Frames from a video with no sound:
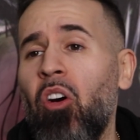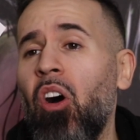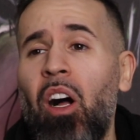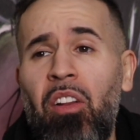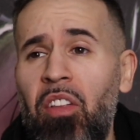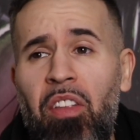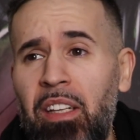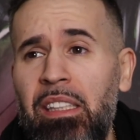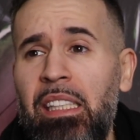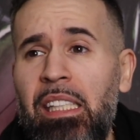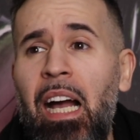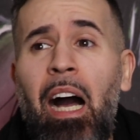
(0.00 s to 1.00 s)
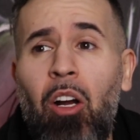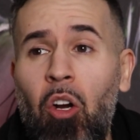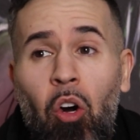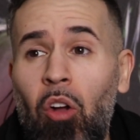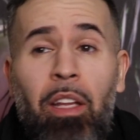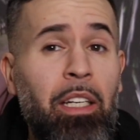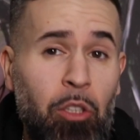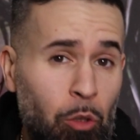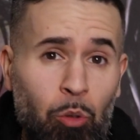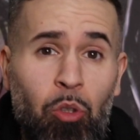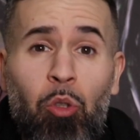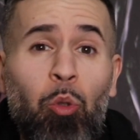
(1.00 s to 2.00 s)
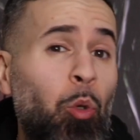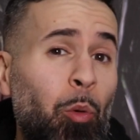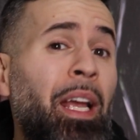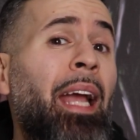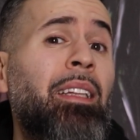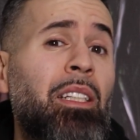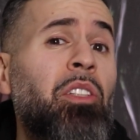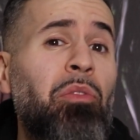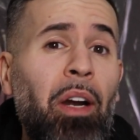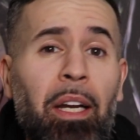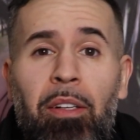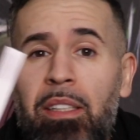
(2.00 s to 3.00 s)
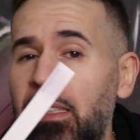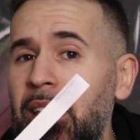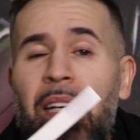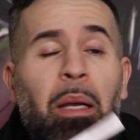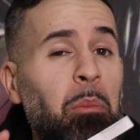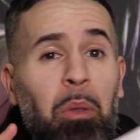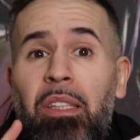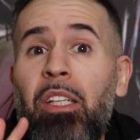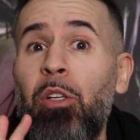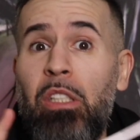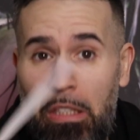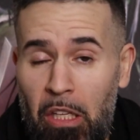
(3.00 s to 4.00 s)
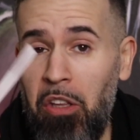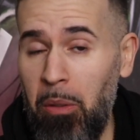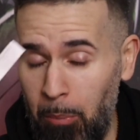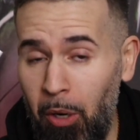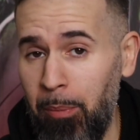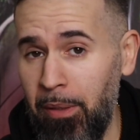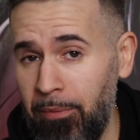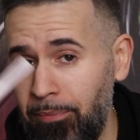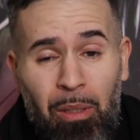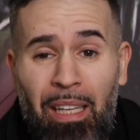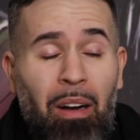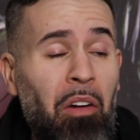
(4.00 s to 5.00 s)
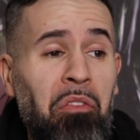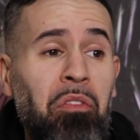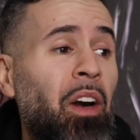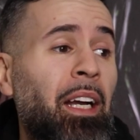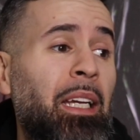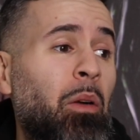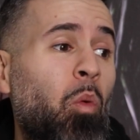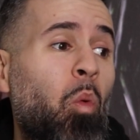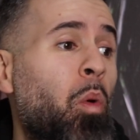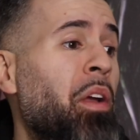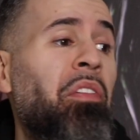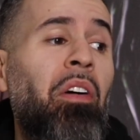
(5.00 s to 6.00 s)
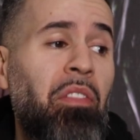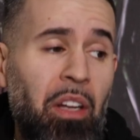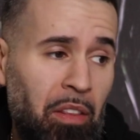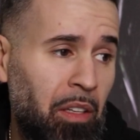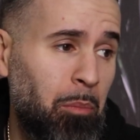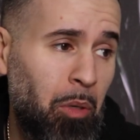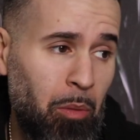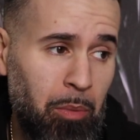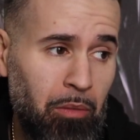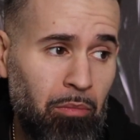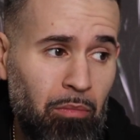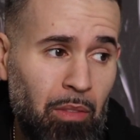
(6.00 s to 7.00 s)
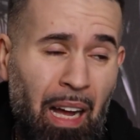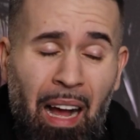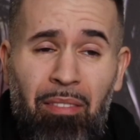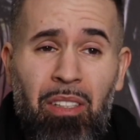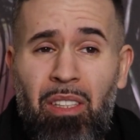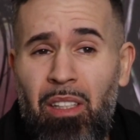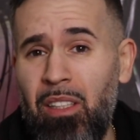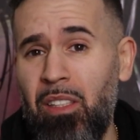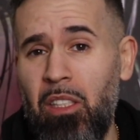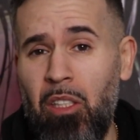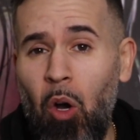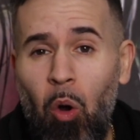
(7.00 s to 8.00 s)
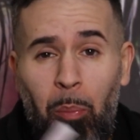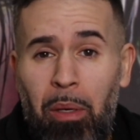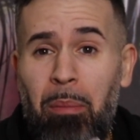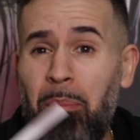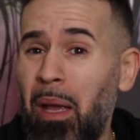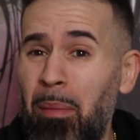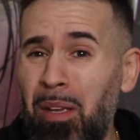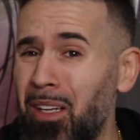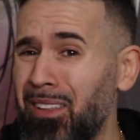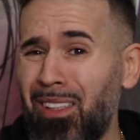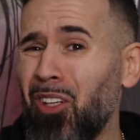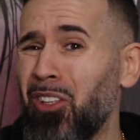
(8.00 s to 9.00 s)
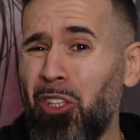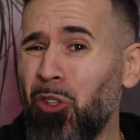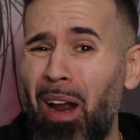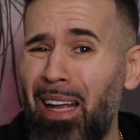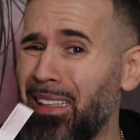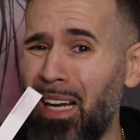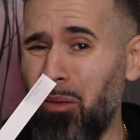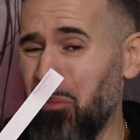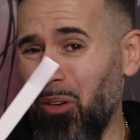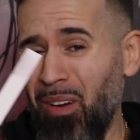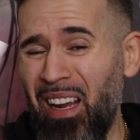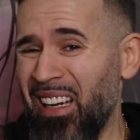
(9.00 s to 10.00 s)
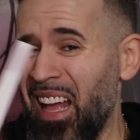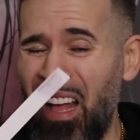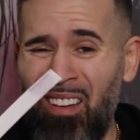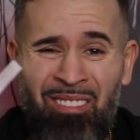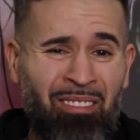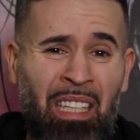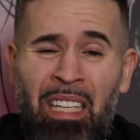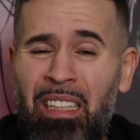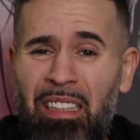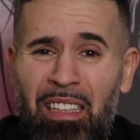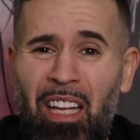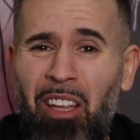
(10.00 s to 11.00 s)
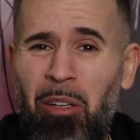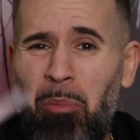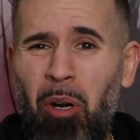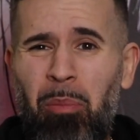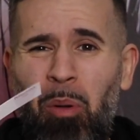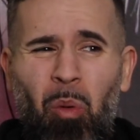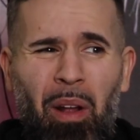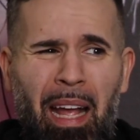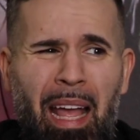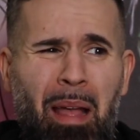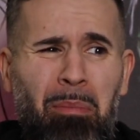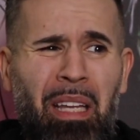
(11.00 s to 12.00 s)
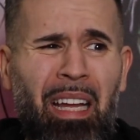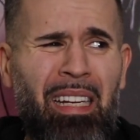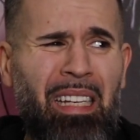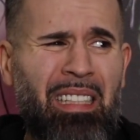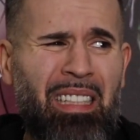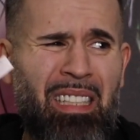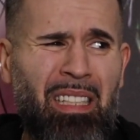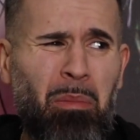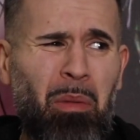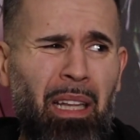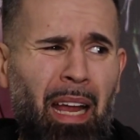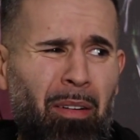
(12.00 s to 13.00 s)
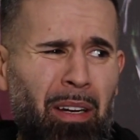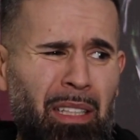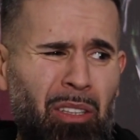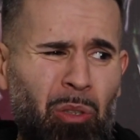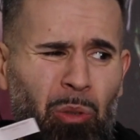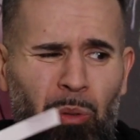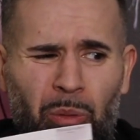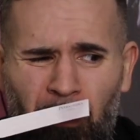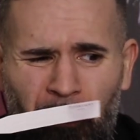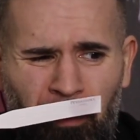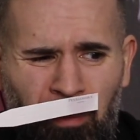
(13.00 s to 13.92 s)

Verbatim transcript: all other than the alcohol that is used to create this fragrance, but there is nothing bourbon. Don't get a fucking whiff of nothing bourbon. Obviously, this is the opening, maybe until on the dry down, but right now, nothing bourbon. What I am getting is a similarity to